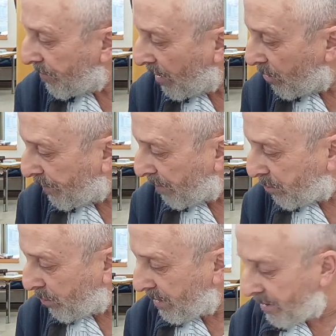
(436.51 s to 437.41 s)
I don't know if I
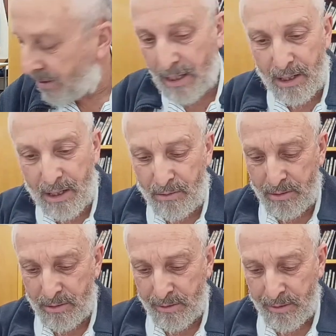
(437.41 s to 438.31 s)
brought it now.
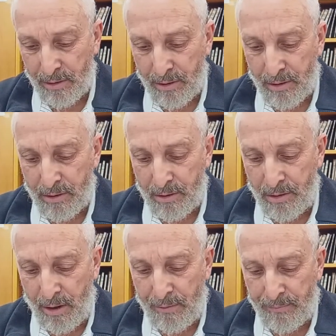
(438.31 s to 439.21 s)

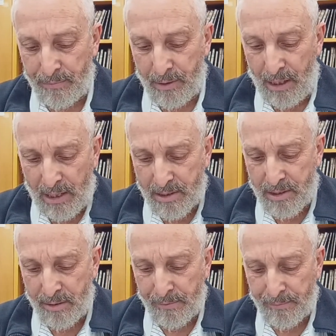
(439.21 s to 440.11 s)
No. Yes.